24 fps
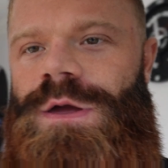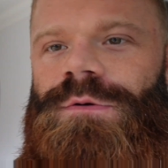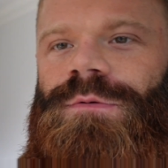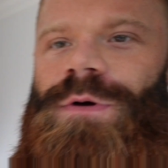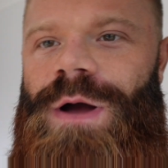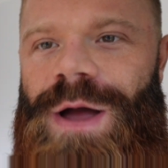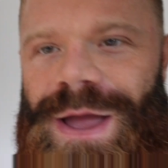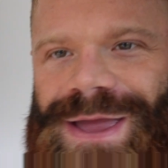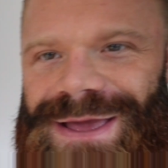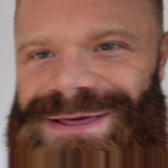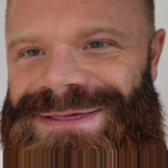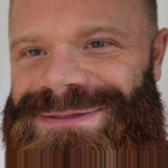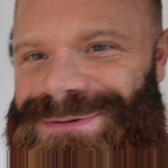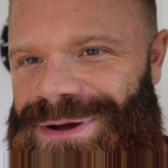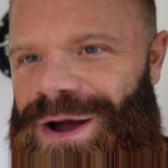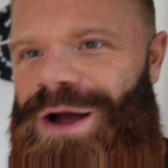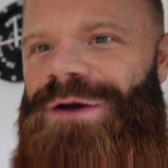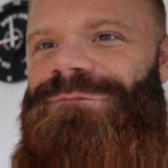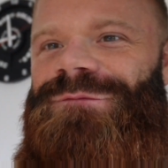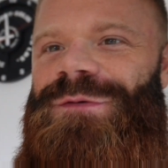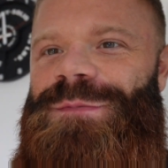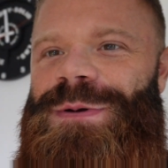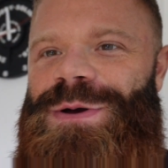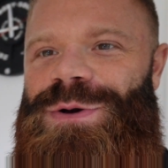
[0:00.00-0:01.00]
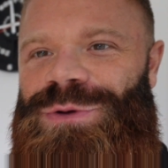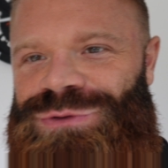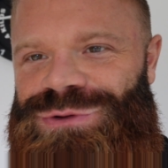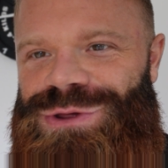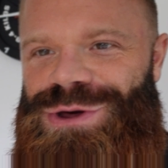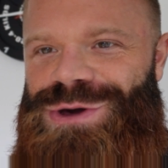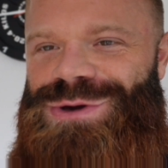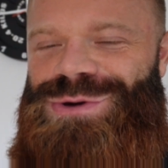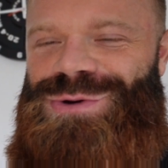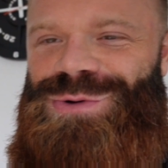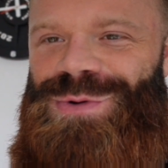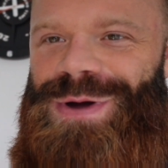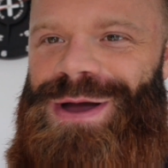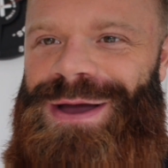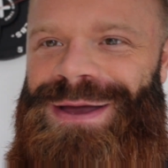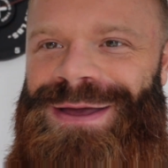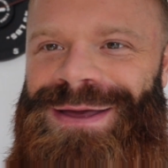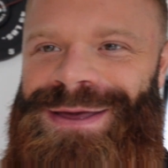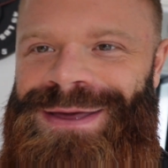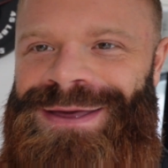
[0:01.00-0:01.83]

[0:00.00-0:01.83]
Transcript: Right, it's time for meal 2.